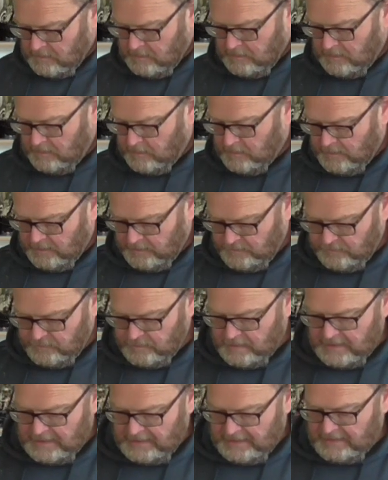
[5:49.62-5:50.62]
I want to
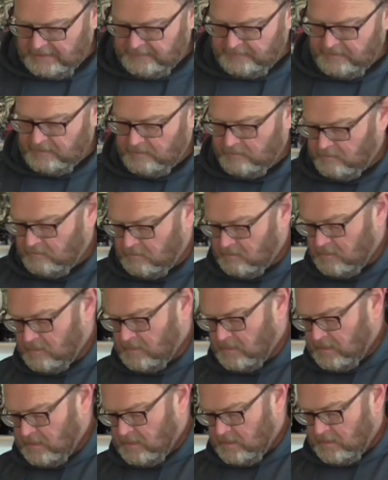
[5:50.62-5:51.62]
try to get them.
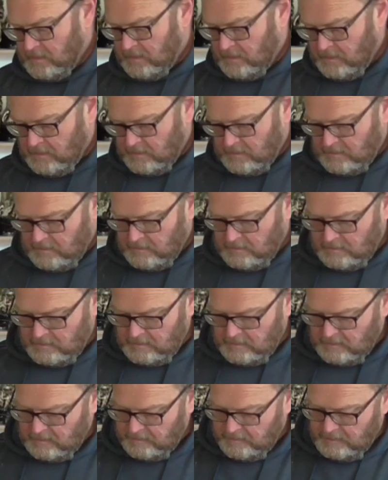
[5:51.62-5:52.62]

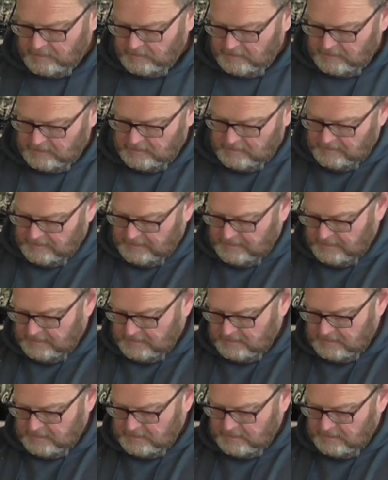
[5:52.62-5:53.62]
They're probably alright.
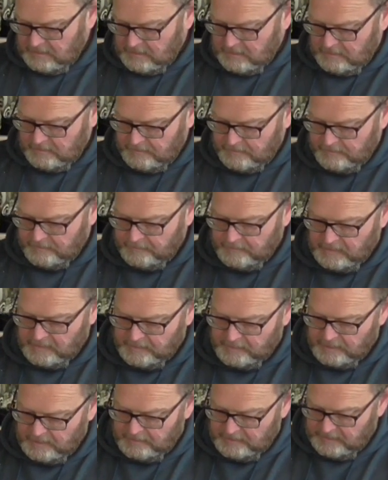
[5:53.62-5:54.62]
They're
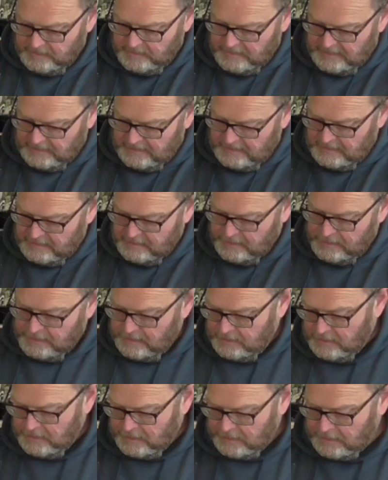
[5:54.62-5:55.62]
probably okay that
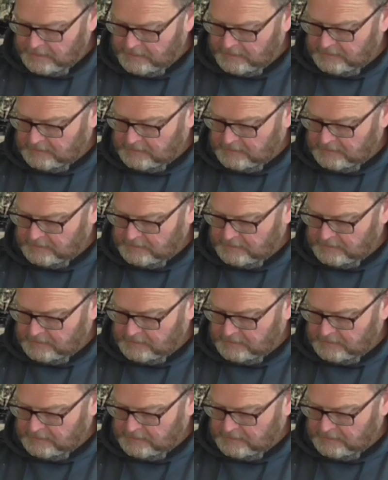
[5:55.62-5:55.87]
size.